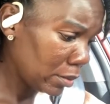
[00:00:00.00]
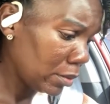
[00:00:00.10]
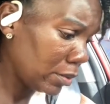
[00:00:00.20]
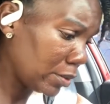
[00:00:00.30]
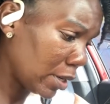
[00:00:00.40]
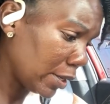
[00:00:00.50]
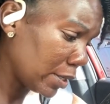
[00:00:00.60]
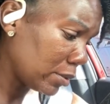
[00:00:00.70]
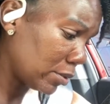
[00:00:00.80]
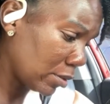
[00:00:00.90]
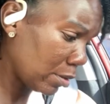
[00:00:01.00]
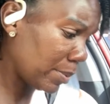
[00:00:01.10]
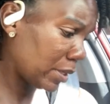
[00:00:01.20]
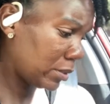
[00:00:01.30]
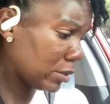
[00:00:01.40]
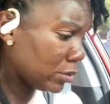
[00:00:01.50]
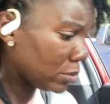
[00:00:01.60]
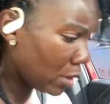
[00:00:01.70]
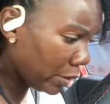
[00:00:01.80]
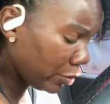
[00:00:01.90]
the Target Starbucks is
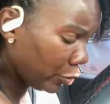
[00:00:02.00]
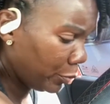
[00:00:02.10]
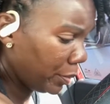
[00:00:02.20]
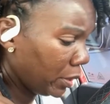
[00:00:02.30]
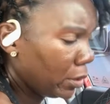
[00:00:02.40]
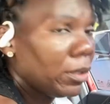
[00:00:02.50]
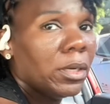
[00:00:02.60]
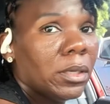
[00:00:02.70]
not open.